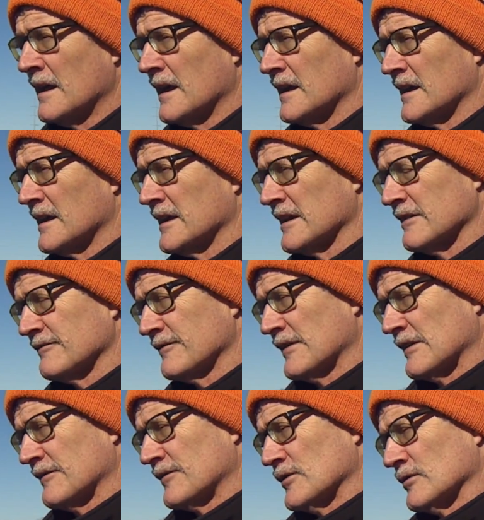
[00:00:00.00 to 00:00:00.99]
Uh, if,
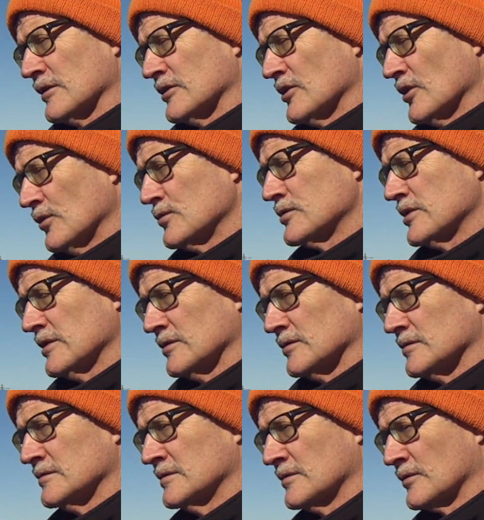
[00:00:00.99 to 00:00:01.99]
if you're a
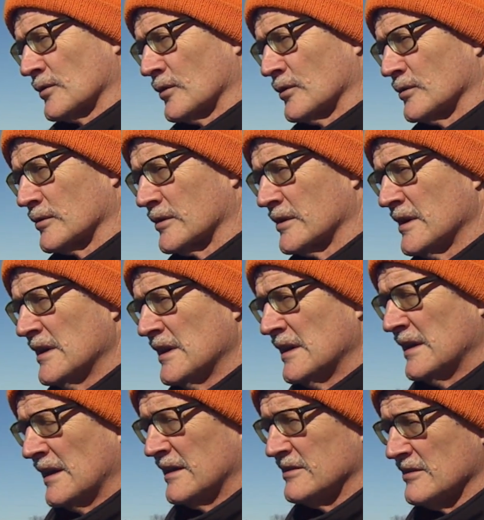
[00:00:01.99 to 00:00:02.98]
no-till grower
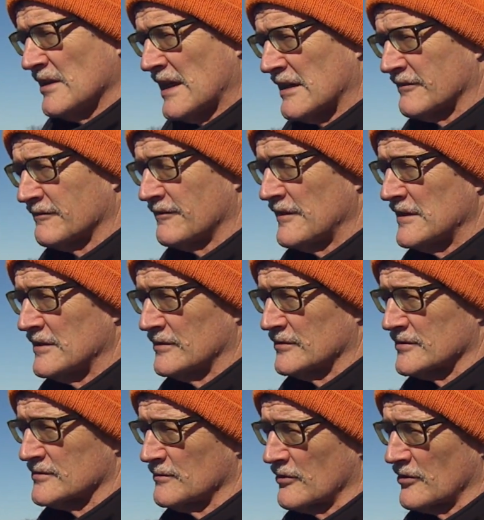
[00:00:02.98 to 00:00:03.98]
and you have
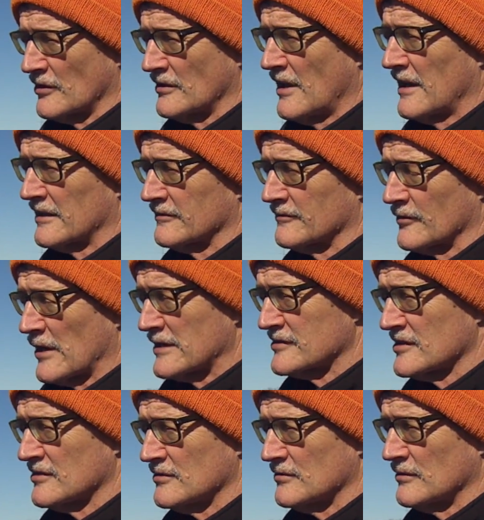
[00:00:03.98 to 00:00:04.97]
fields with a lot of
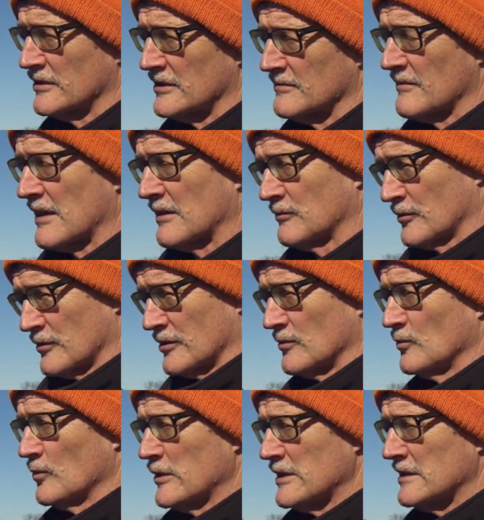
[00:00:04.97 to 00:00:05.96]
residue in them that were
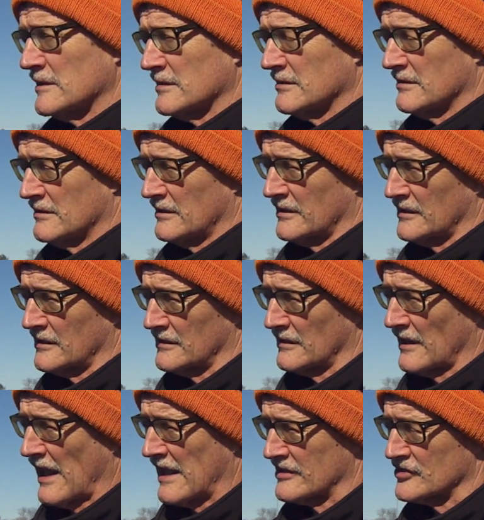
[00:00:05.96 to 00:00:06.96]
in wheat uh,
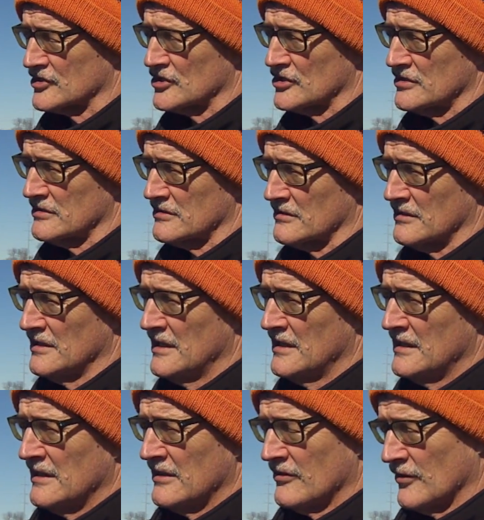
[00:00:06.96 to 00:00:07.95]
last year,
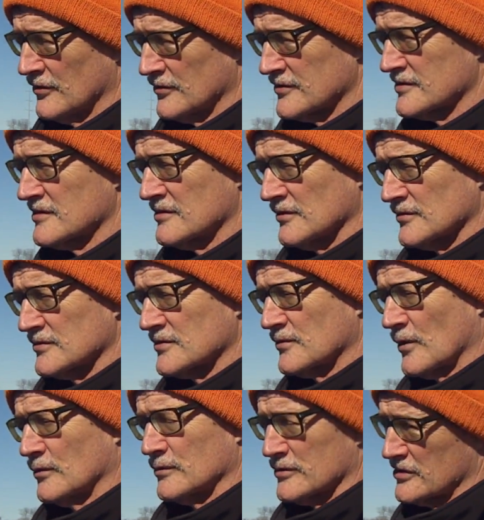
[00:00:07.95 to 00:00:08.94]
those, those
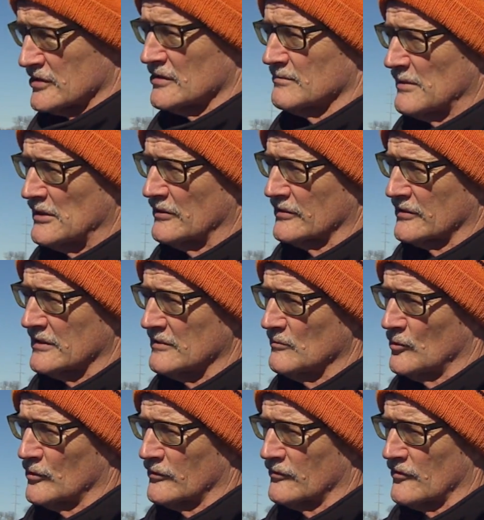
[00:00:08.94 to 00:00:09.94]
growers should be looking
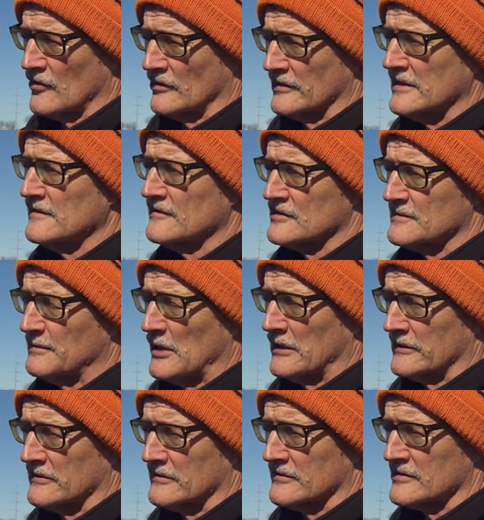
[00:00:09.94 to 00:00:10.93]
more for the leaf
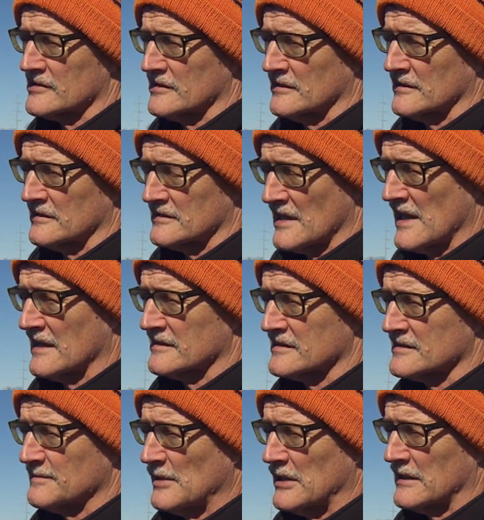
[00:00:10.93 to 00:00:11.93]
spotters, uh, tan
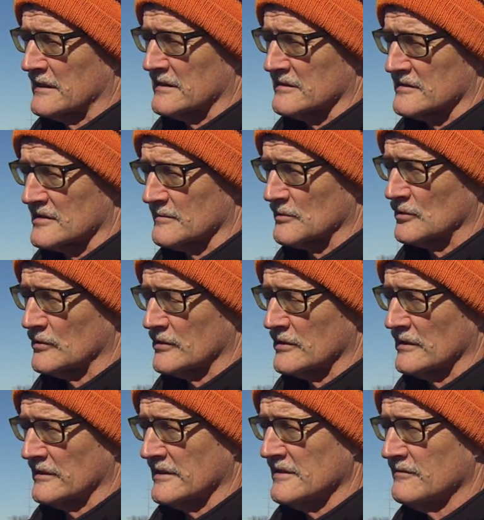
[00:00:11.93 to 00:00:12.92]
spot and
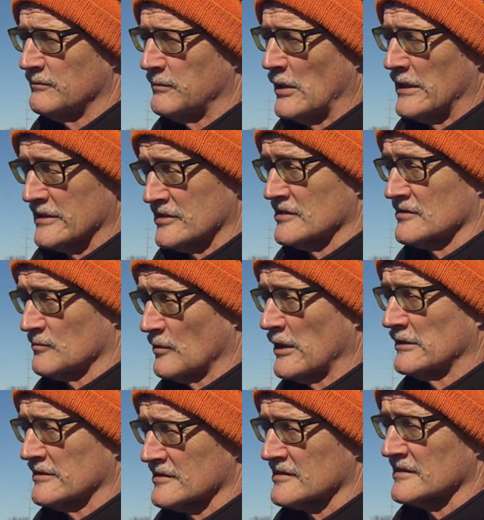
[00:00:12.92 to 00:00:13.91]
septoria leaf blotch, as
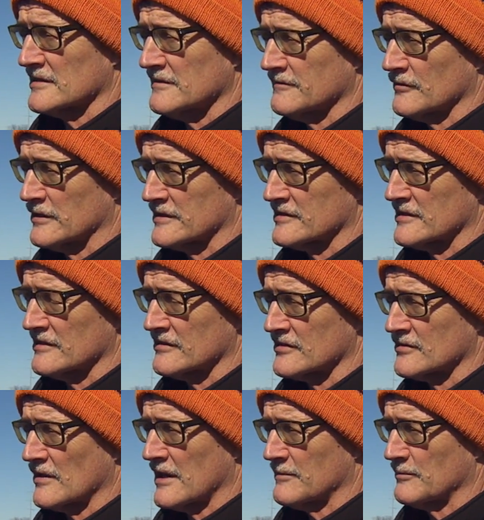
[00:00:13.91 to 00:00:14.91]
well as leaf rust and
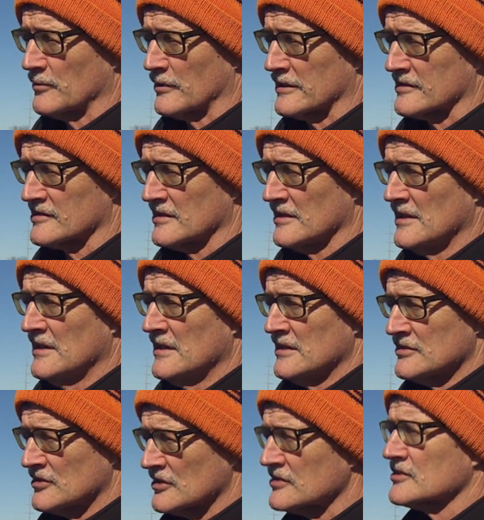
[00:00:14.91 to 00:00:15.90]
stripe rust,
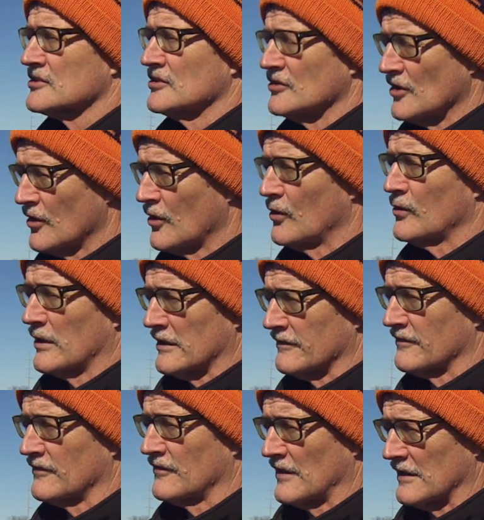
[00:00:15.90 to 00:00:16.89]
just to know
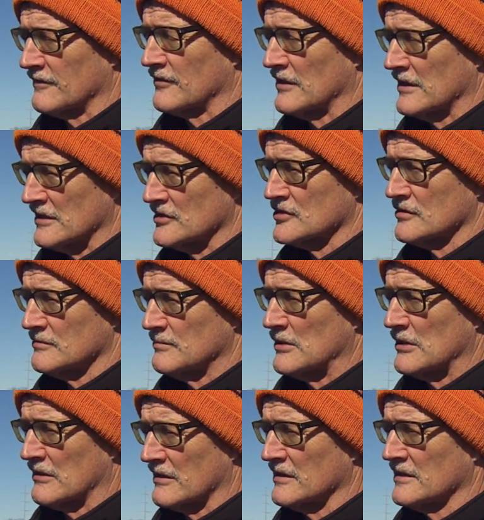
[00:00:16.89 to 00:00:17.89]
if, if they should
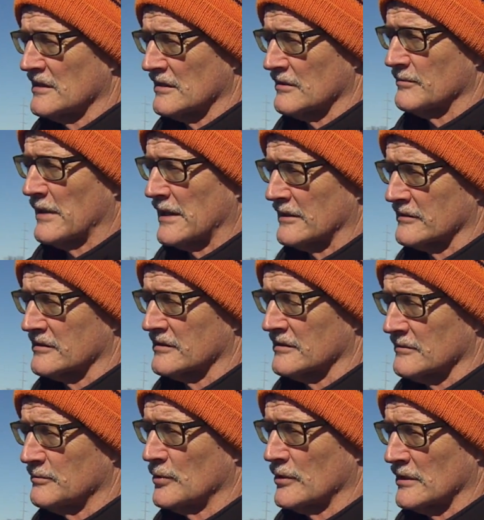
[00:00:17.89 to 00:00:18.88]
be thinking about
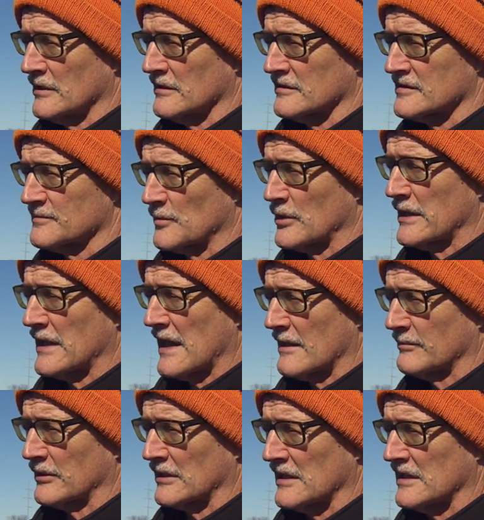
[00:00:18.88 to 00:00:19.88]
uh, putting a spray
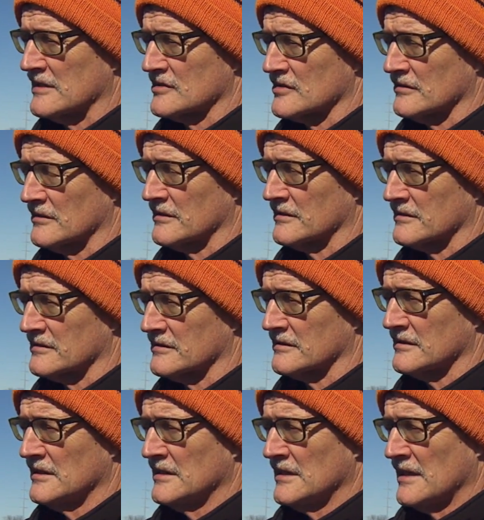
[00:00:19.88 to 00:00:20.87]
application on
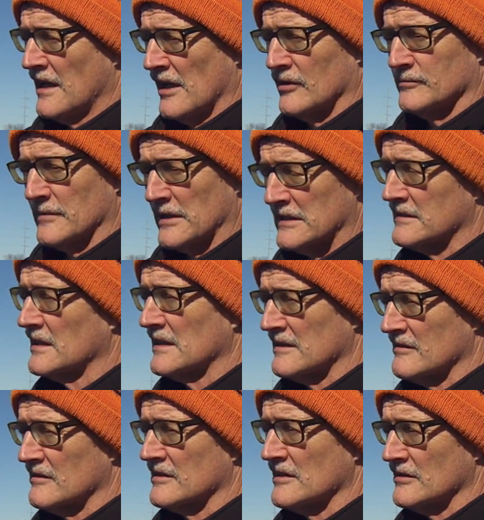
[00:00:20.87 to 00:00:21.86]
to help
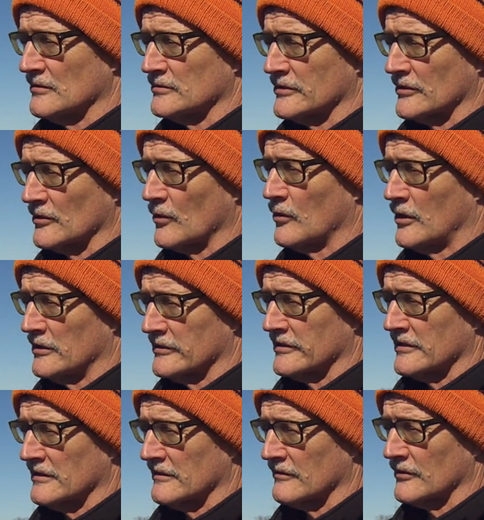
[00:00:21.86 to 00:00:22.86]
maintain the yield and
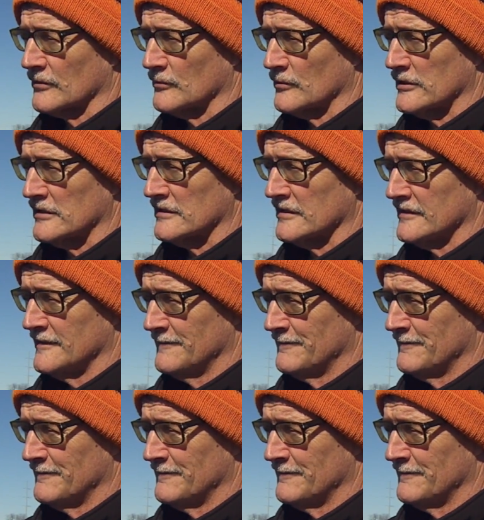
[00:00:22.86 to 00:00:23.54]
quality of their wheat.